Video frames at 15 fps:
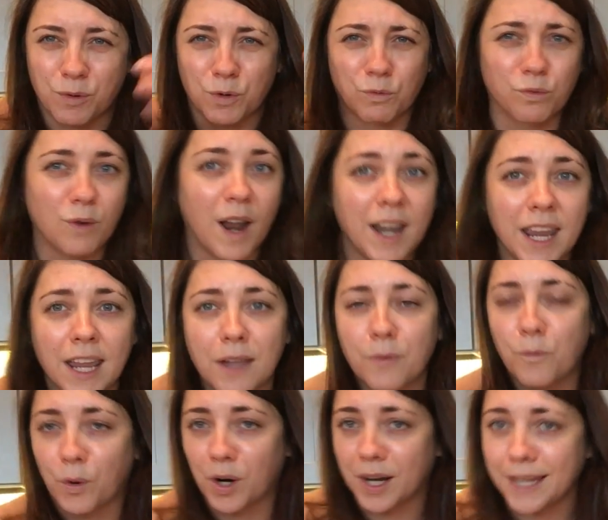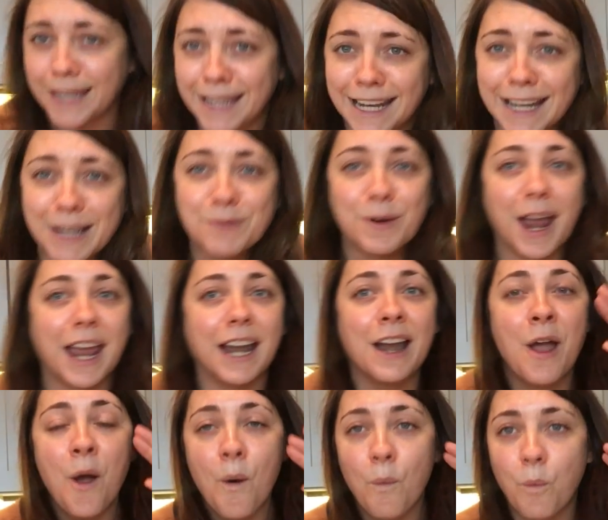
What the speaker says: We're running, we're eating right,